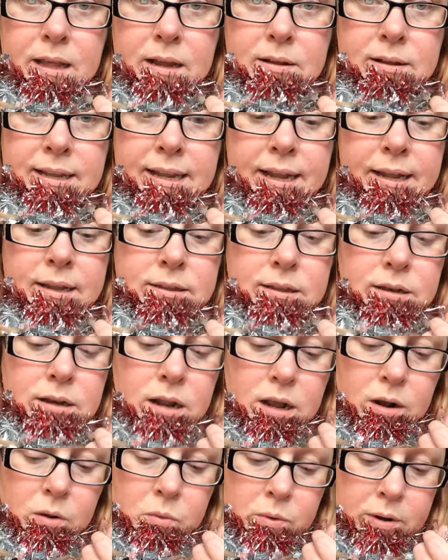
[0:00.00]
Okay, then.
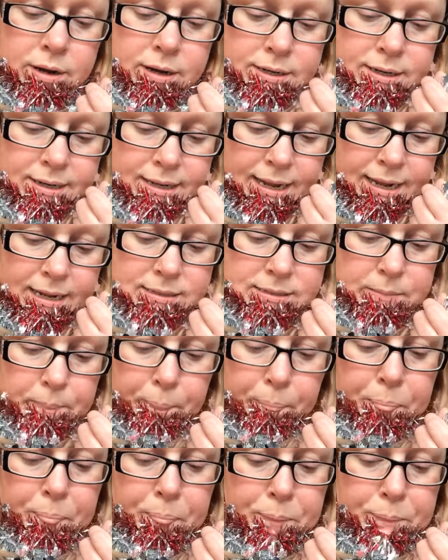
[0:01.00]
We're going to get
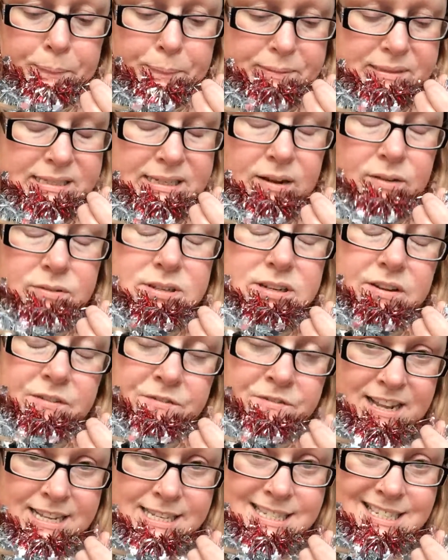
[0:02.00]
ourselves in a
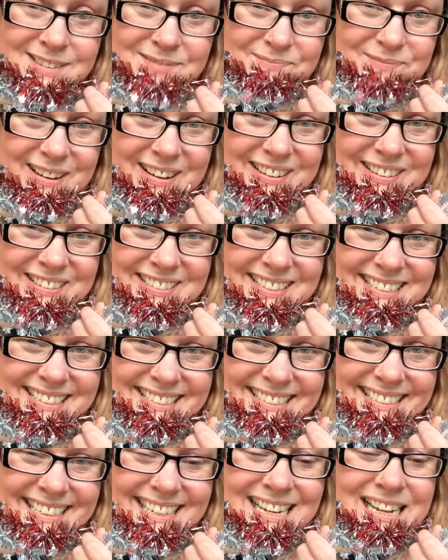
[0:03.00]
festive mode.
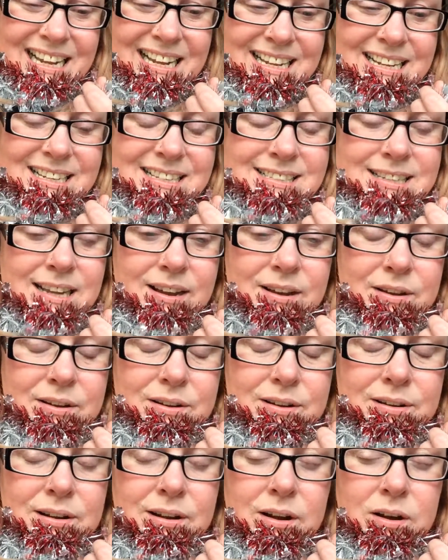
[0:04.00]

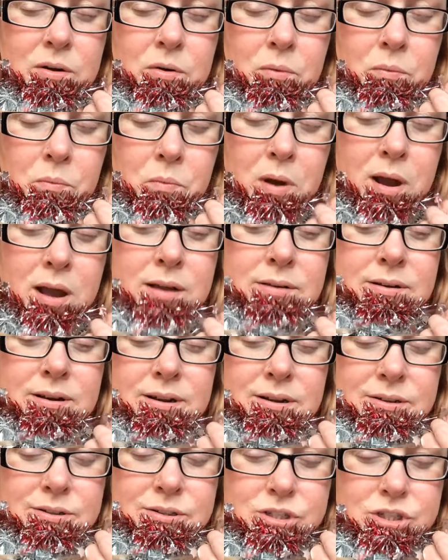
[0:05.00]
So,
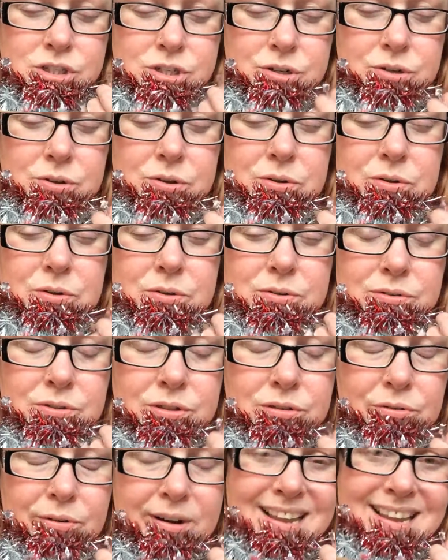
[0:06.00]
1, 2,
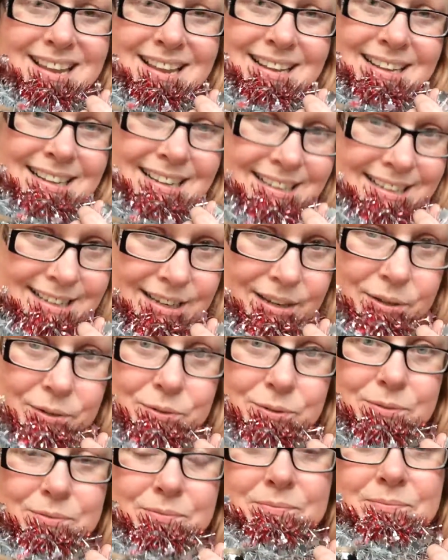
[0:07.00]
3, go.